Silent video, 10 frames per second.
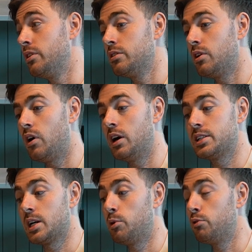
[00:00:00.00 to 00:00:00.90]
hired
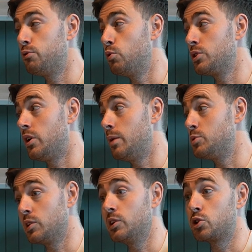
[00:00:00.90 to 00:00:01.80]
someone full time
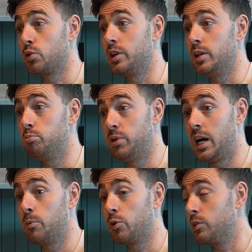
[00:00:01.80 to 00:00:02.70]
to literally be
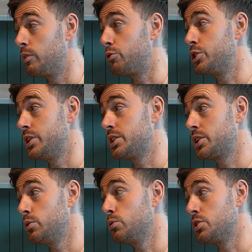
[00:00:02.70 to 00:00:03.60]
able to leverage their
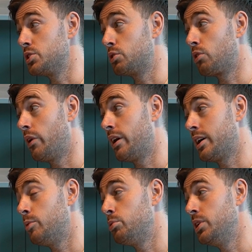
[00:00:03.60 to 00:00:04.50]
skills and to grow our
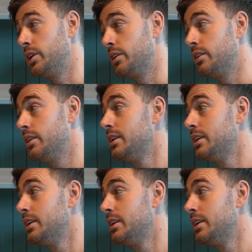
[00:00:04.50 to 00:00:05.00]
company. And